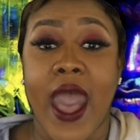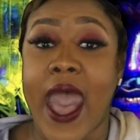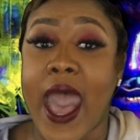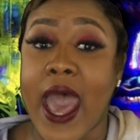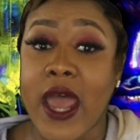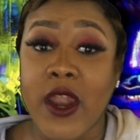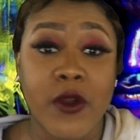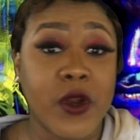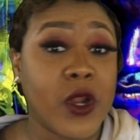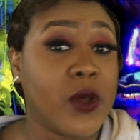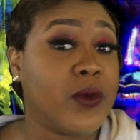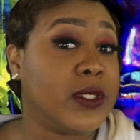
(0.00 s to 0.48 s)

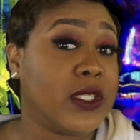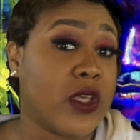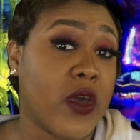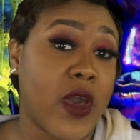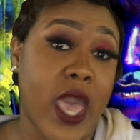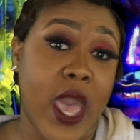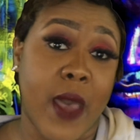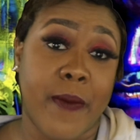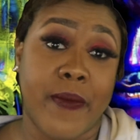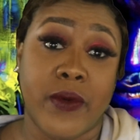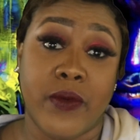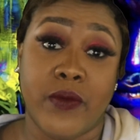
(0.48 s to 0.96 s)
I don't know what's
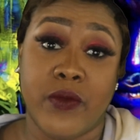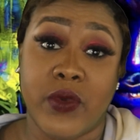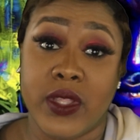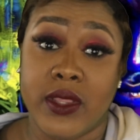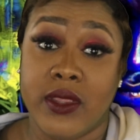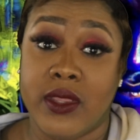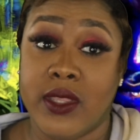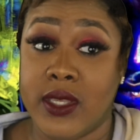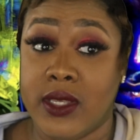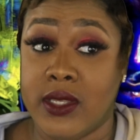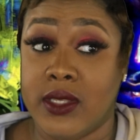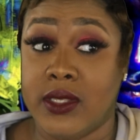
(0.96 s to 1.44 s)
going to happen
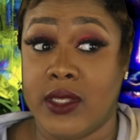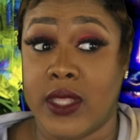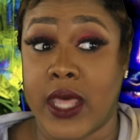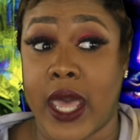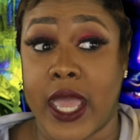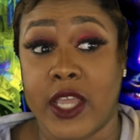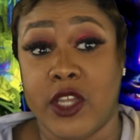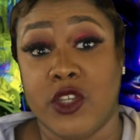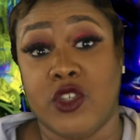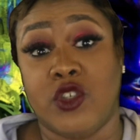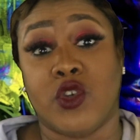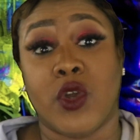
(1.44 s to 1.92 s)
with this,
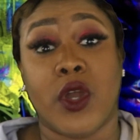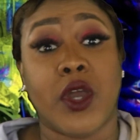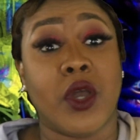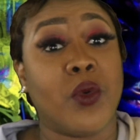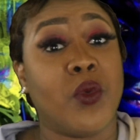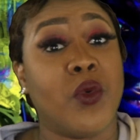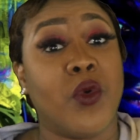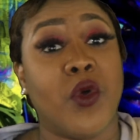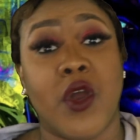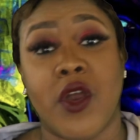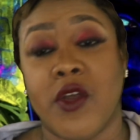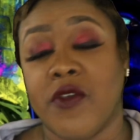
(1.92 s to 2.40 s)
like,
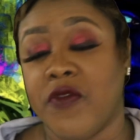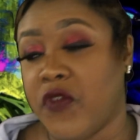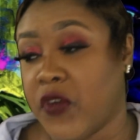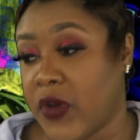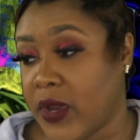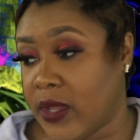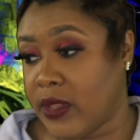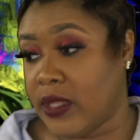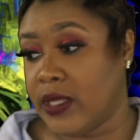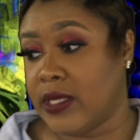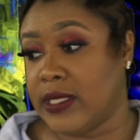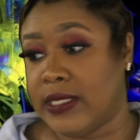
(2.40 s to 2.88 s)
drug war.
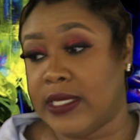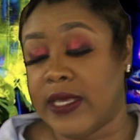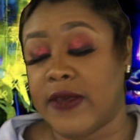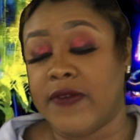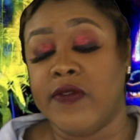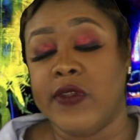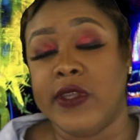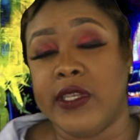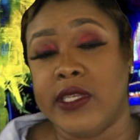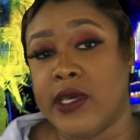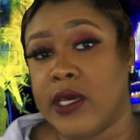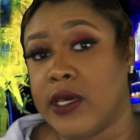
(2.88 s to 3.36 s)
Franklin has
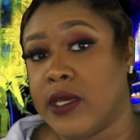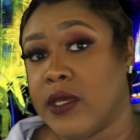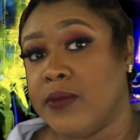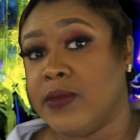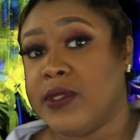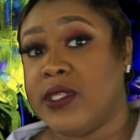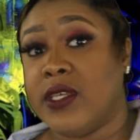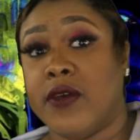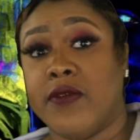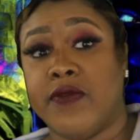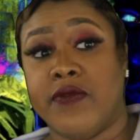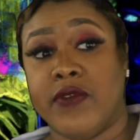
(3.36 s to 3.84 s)
definitely dug
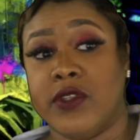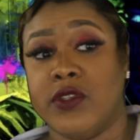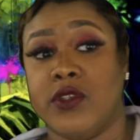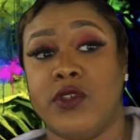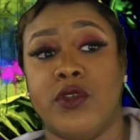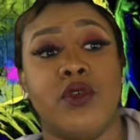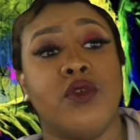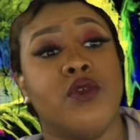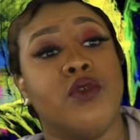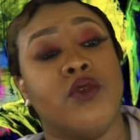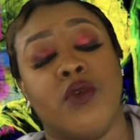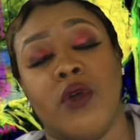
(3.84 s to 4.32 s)
himself
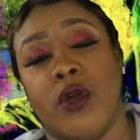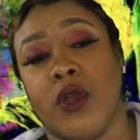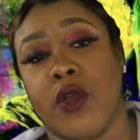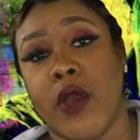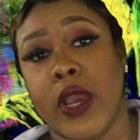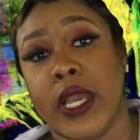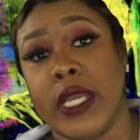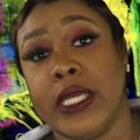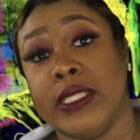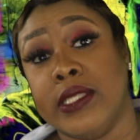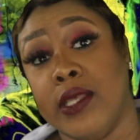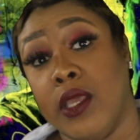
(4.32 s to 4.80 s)
into a
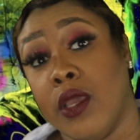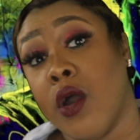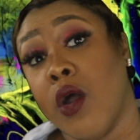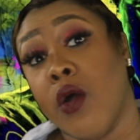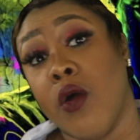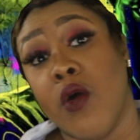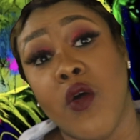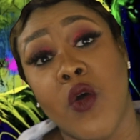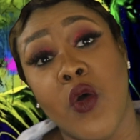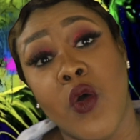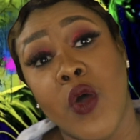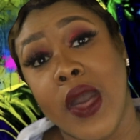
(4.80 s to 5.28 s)
crazy
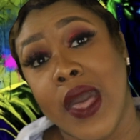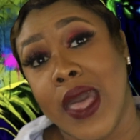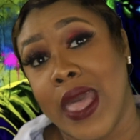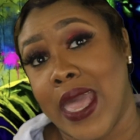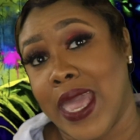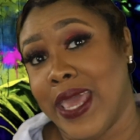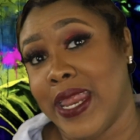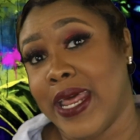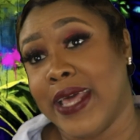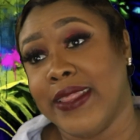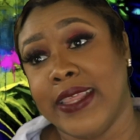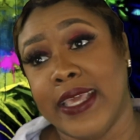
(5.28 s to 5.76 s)
hole.
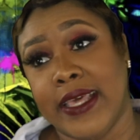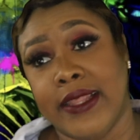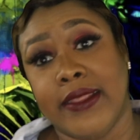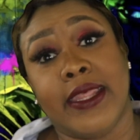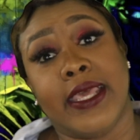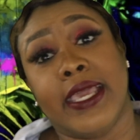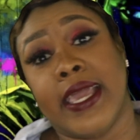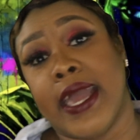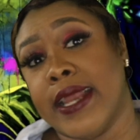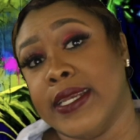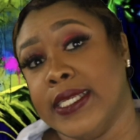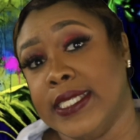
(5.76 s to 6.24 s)
And I think
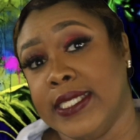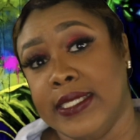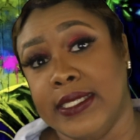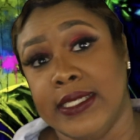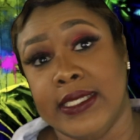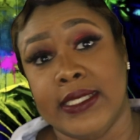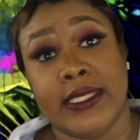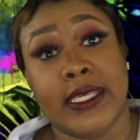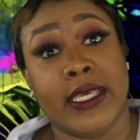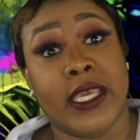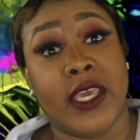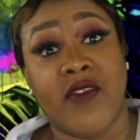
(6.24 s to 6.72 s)
Leon just
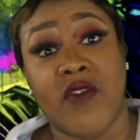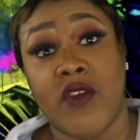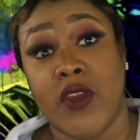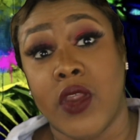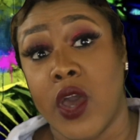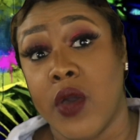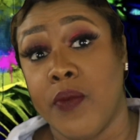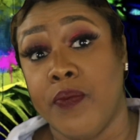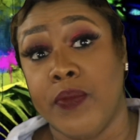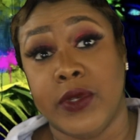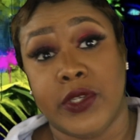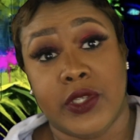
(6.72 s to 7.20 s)
needs to give it
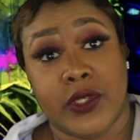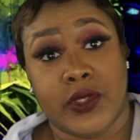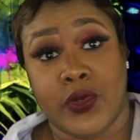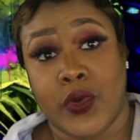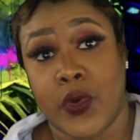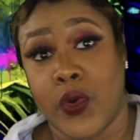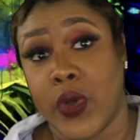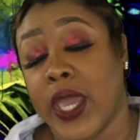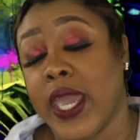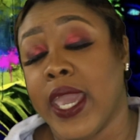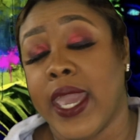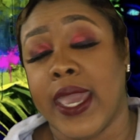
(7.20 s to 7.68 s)
up and just
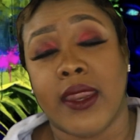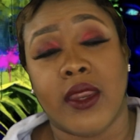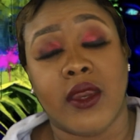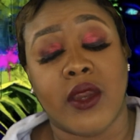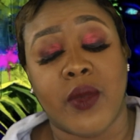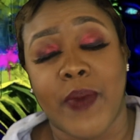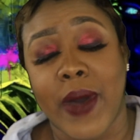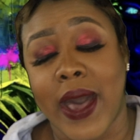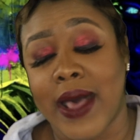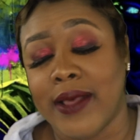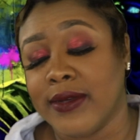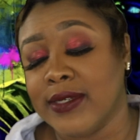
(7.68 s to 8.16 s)
go ahead and
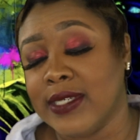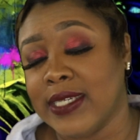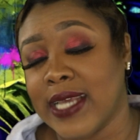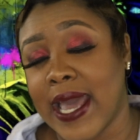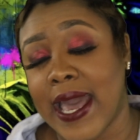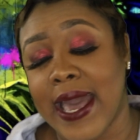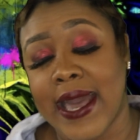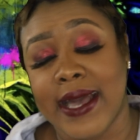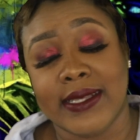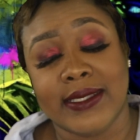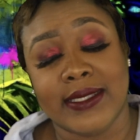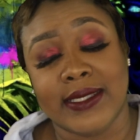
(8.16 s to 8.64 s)

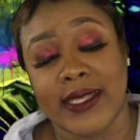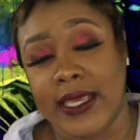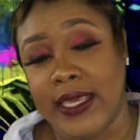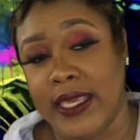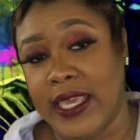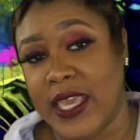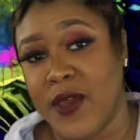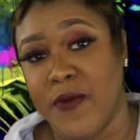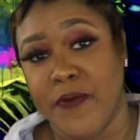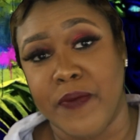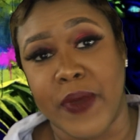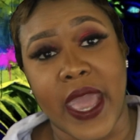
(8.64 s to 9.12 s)
apologize
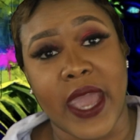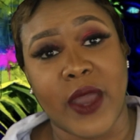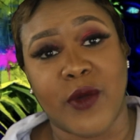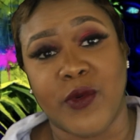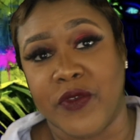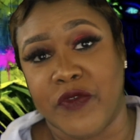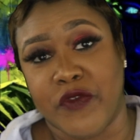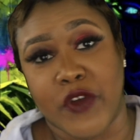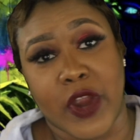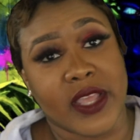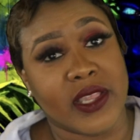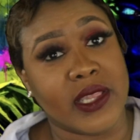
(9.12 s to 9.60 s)
and get back
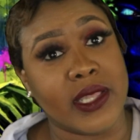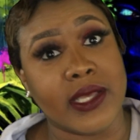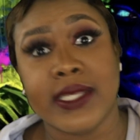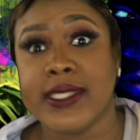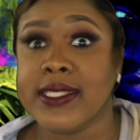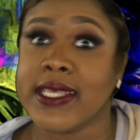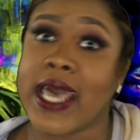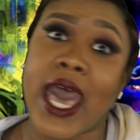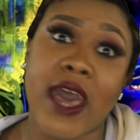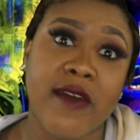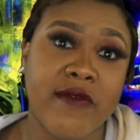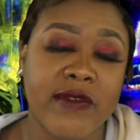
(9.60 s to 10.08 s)
with Franklin.
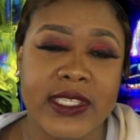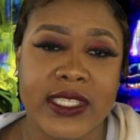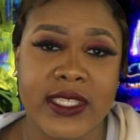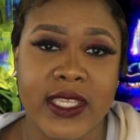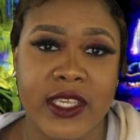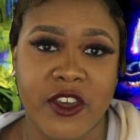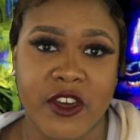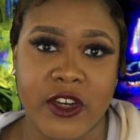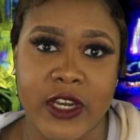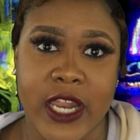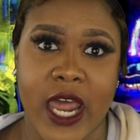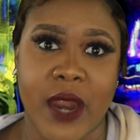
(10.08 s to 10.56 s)
Because
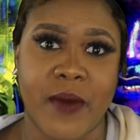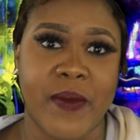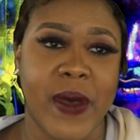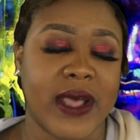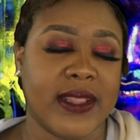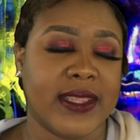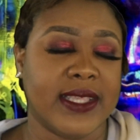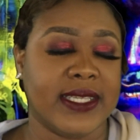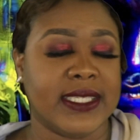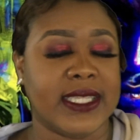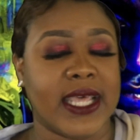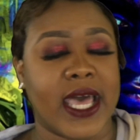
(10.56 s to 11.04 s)
obviously you're not
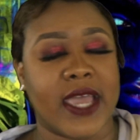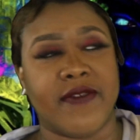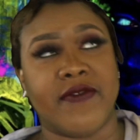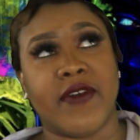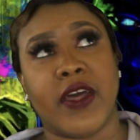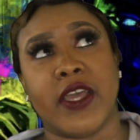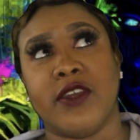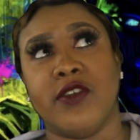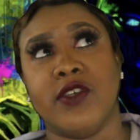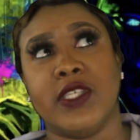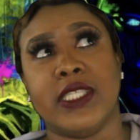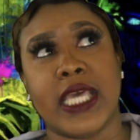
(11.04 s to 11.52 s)
about this life
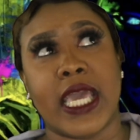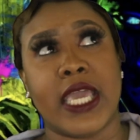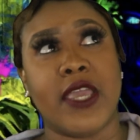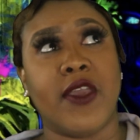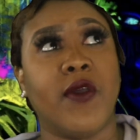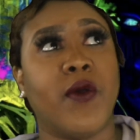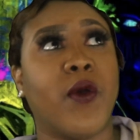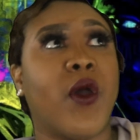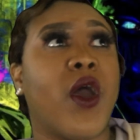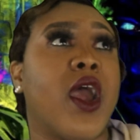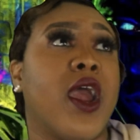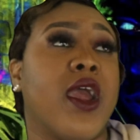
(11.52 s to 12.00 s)
like you say
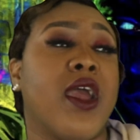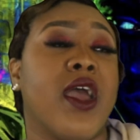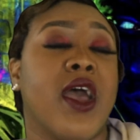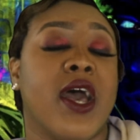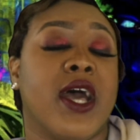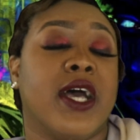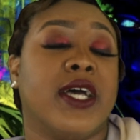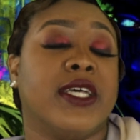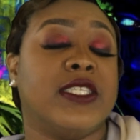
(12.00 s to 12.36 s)
you are.